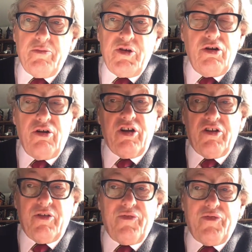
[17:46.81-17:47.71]
I mean, you look at
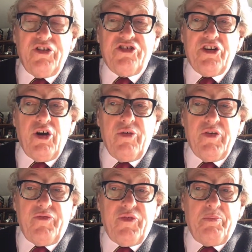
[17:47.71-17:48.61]
the fuss
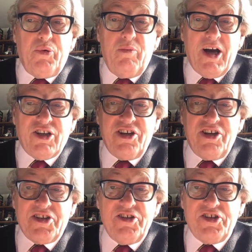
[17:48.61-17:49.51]
over football
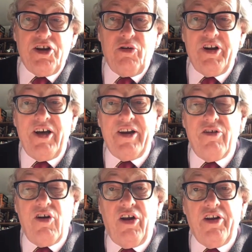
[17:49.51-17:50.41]
matches and so on
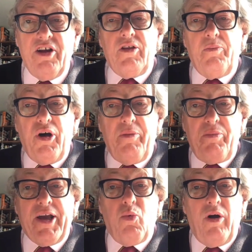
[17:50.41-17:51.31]
earlier on. The
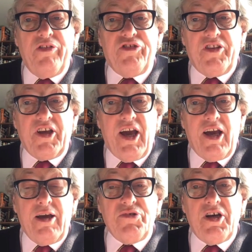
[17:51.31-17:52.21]
public wanted the
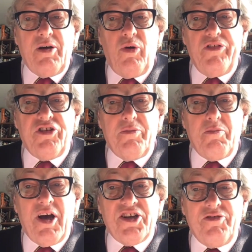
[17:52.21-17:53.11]
games and wanted
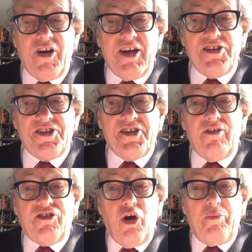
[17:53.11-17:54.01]
mass events
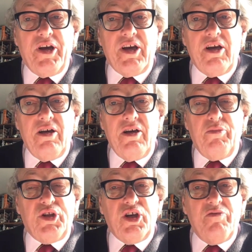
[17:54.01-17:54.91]
stopping,
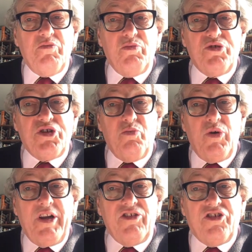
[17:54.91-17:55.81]
but the government was
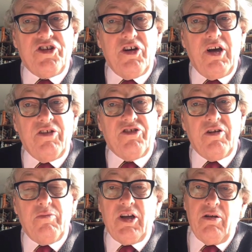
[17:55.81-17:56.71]
unwilling to do it.
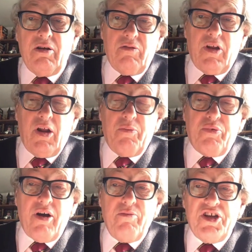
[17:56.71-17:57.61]
I mean,
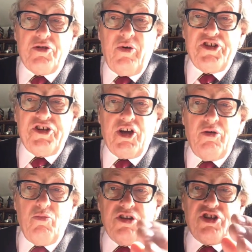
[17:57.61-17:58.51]
Prime Minister wanted to go
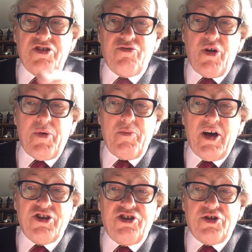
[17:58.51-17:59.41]
and watch his rugby
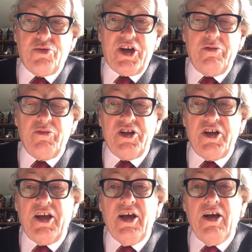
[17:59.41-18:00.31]
match at Twickenham, didn't he?